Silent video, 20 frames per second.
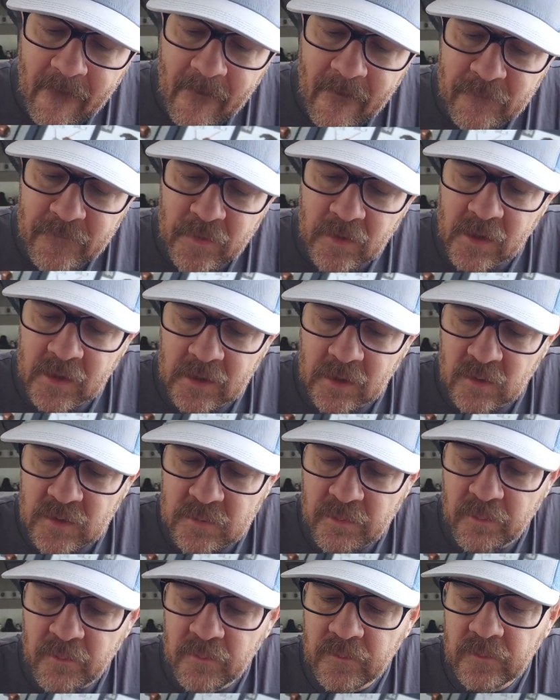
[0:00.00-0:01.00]
I feel like
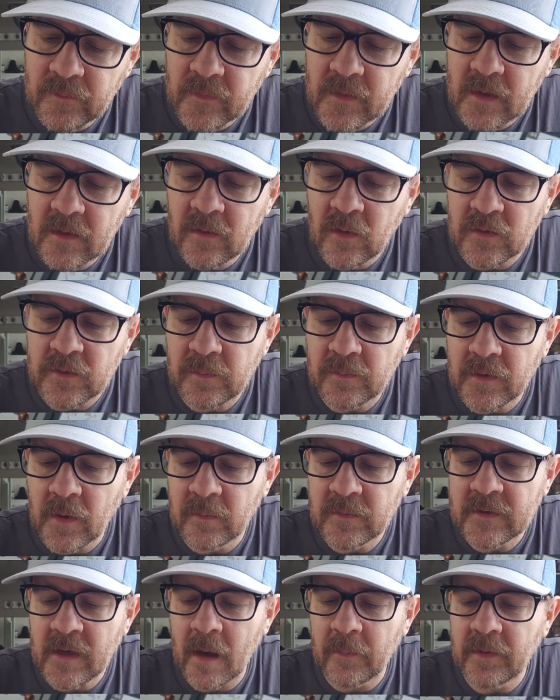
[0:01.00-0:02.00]
those
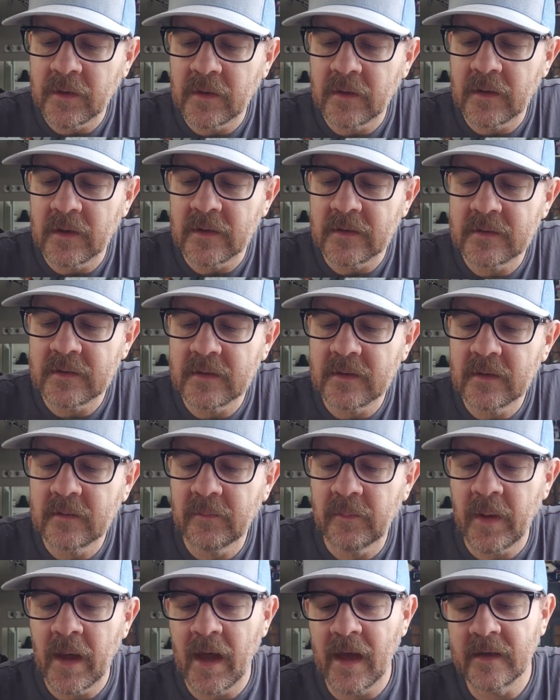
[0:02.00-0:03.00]
something's happened to these
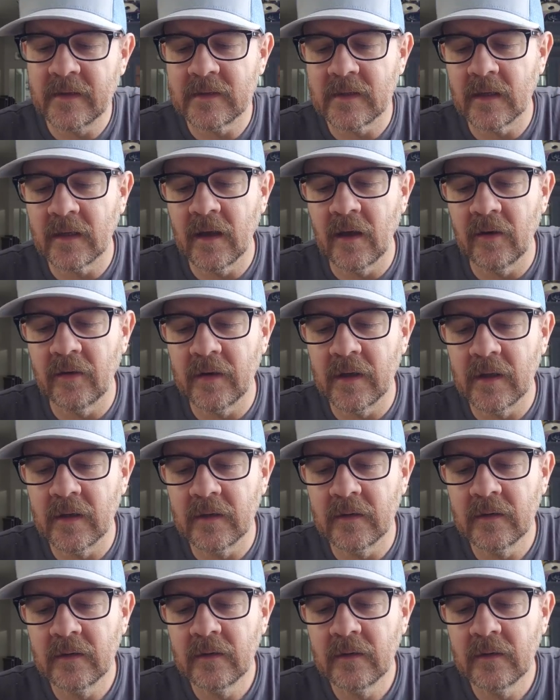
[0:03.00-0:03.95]
pegs that go in